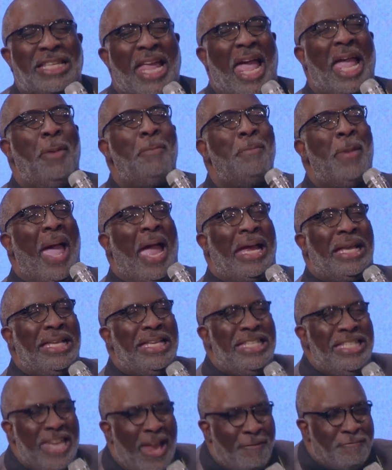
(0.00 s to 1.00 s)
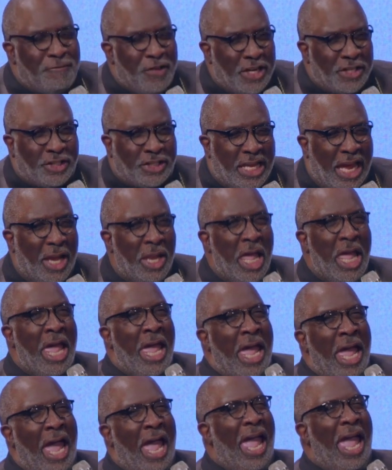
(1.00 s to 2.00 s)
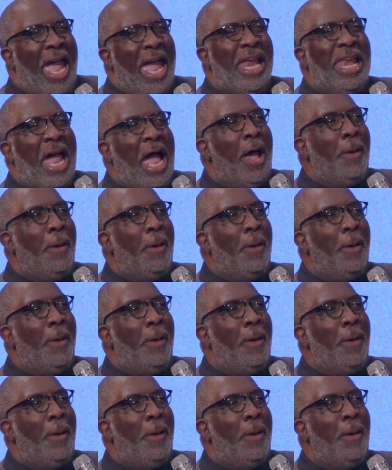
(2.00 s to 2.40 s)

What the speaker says: A magnificent, an